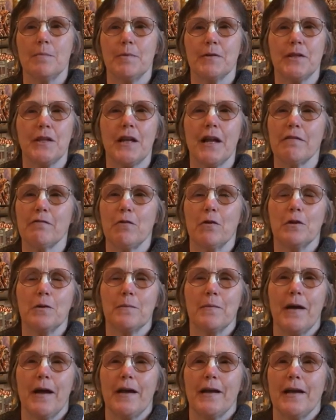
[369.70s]
But then I wrote
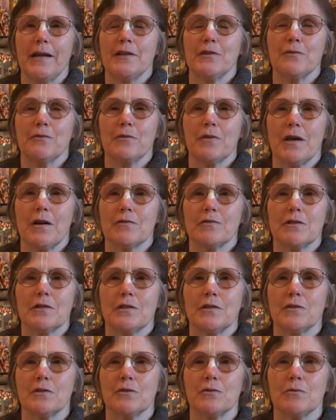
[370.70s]
him in 2002,
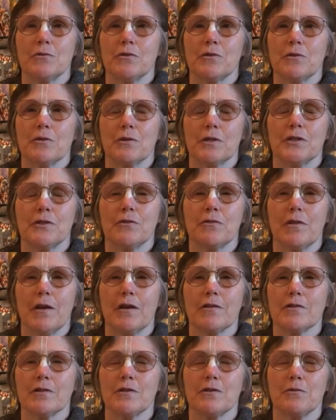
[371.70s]
in early 2002,
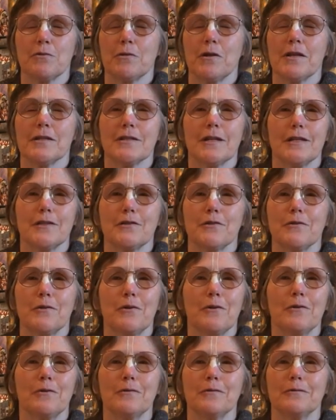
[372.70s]
and I said, you
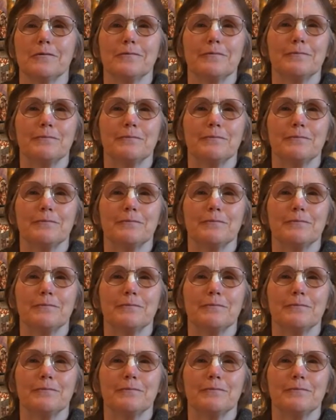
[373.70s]
know,